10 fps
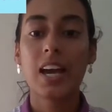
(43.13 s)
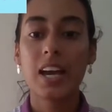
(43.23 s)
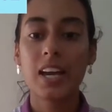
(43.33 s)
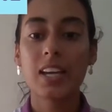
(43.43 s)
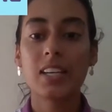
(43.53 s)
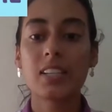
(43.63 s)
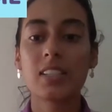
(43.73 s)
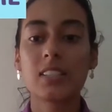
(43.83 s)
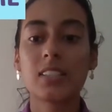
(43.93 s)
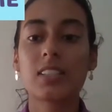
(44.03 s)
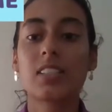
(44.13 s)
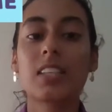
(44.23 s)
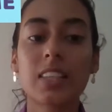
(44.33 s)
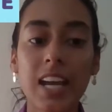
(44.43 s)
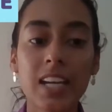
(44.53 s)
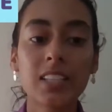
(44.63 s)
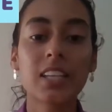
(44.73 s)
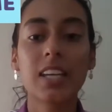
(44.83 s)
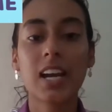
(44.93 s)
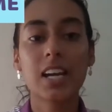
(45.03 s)
And then
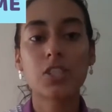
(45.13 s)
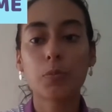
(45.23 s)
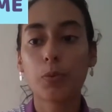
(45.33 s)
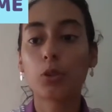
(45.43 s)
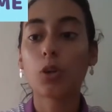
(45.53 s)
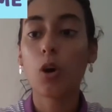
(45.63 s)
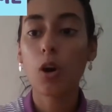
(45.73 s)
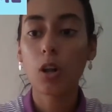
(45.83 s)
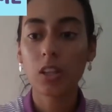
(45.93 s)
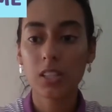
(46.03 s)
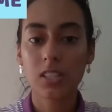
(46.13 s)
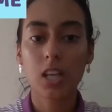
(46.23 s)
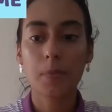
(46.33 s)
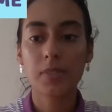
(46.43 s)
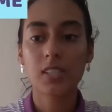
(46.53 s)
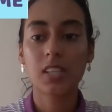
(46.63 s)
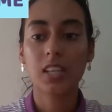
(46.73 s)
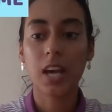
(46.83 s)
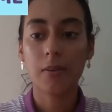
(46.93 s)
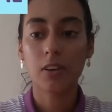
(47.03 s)
he has to put all these objects
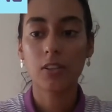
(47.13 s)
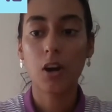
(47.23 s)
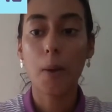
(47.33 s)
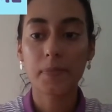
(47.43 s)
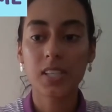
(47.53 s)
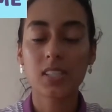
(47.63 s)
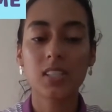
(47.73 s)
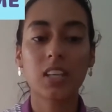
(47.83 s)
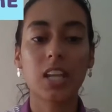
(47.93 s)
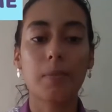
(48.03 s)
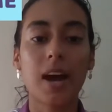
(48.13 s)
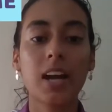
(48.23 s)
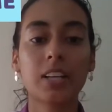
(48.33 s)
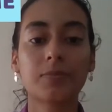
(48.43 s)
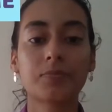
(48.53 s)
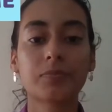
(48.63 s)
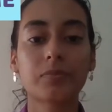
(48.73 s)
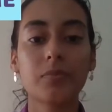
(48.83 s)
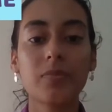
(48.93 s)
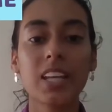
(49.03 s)
in a bag
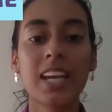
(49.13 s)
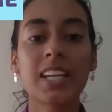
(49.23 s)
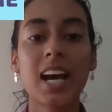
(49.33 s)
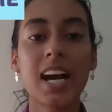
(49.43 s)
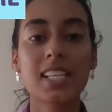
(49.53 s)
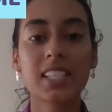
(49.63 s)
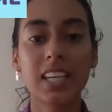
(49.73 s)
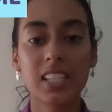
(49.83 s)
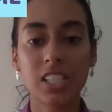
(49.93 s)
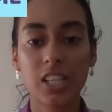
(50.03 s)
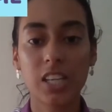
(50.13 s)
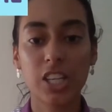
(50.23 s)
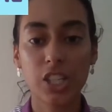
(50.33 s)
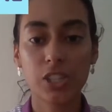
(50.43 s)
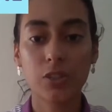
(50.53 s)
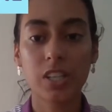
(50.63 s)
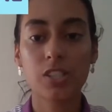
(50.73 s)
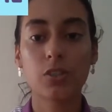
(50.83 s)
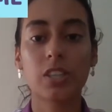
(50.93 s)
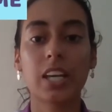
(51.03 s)
and ask each
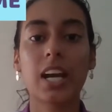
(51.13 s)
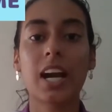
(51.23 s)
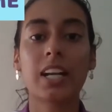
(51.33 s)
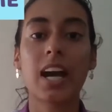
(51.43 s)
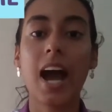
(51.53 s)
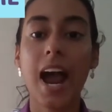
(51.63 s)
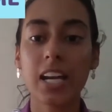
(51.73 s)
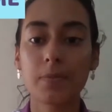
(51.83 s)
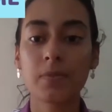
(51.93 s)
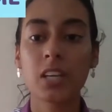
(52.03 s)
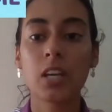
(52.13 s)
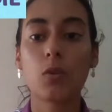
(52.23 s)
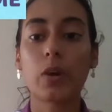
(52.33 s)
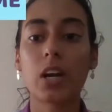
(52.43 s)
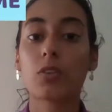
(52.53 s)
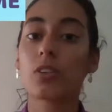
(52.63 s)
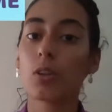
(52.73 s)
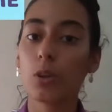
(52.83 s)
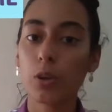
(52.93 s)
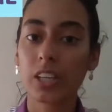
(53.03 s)
student to take an item
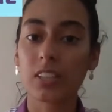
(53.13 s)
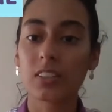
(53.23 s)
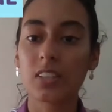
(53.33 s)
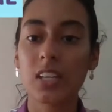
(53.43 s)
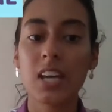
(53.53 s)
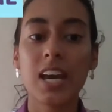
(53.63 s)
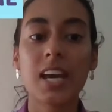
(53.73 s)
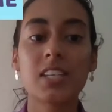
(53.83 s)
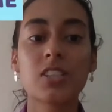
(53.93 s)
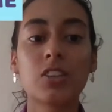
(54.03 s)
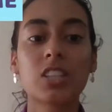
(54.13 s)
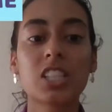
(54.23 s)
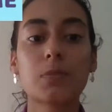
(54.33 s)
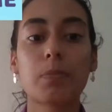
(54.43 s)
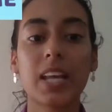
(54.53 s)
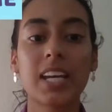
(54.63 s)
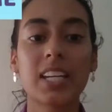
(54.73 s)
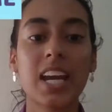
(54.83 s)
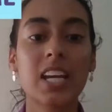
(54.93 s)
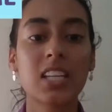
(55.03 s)
without looking and don't
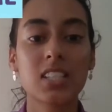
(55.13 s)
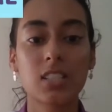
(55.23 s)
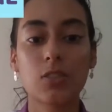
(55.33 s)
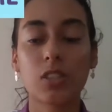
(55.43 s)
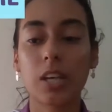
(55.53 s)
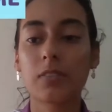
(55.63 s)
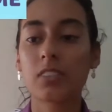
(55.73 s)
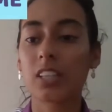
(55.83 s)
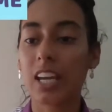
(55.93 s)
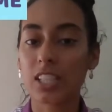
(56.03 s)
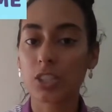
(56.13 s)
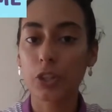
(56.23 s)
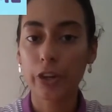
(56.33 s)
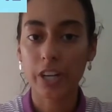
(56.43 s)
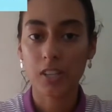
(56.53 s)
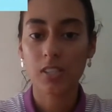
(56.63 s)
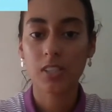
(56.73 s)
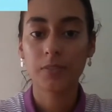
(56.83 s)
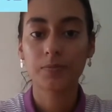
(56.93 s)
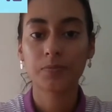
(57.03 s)
explain anything to them, get curious.